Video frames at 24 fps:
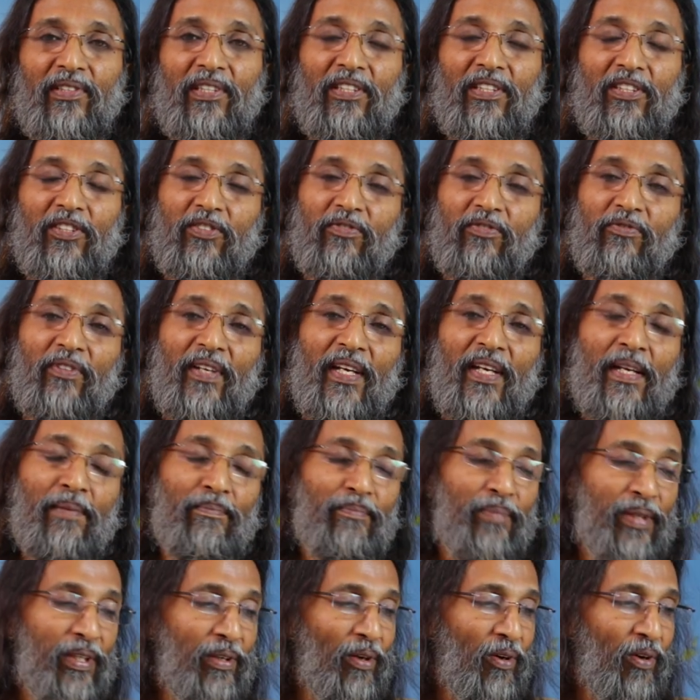It is way
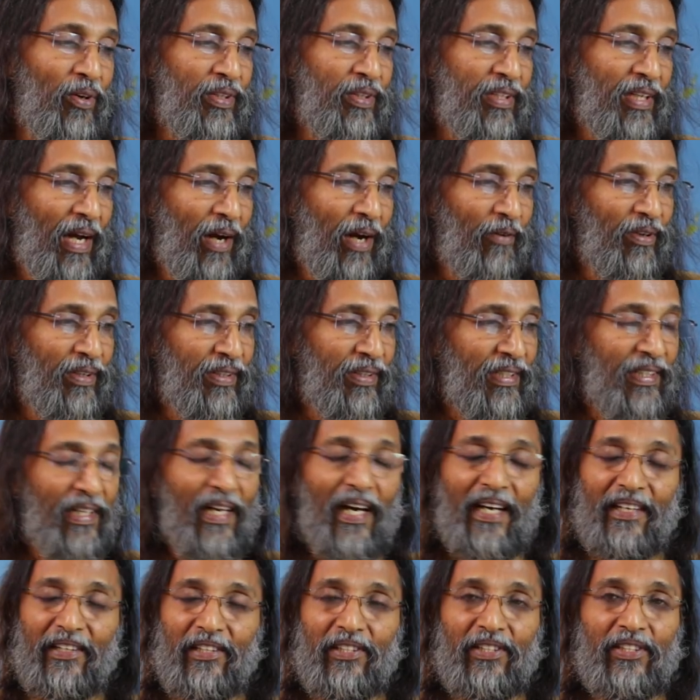beyond our
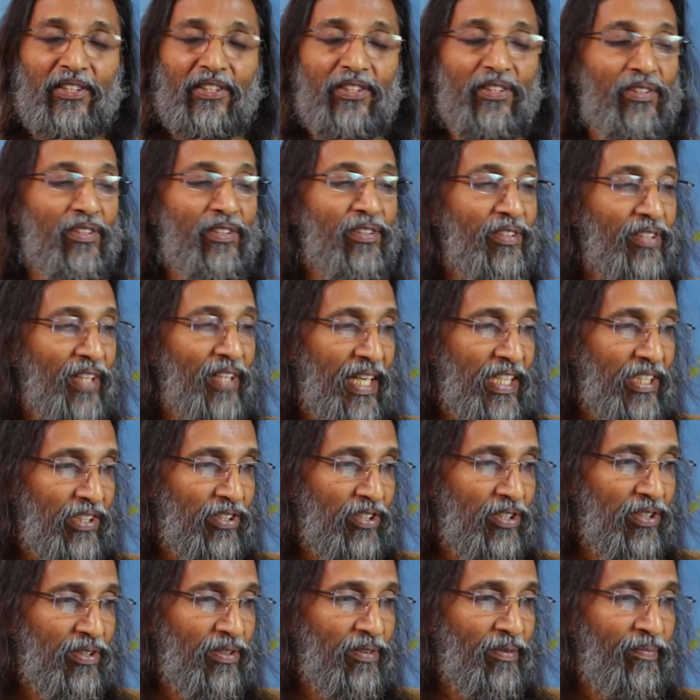current
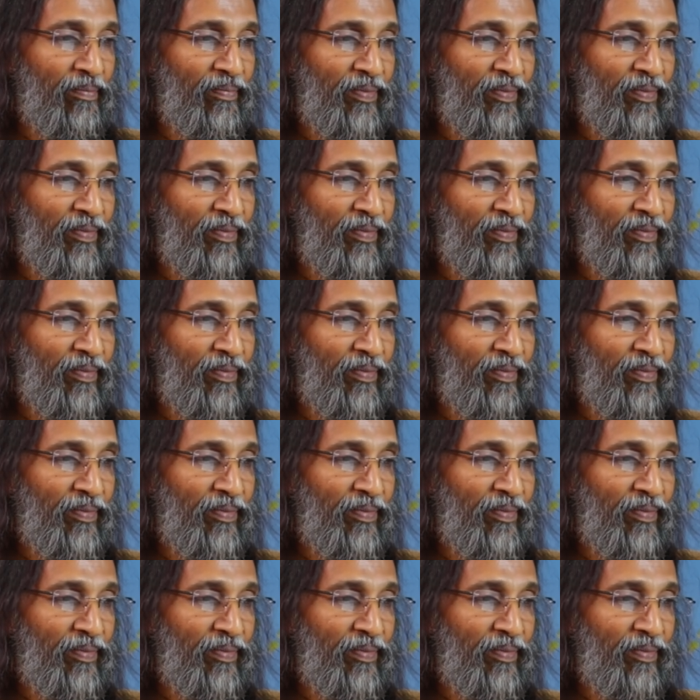range,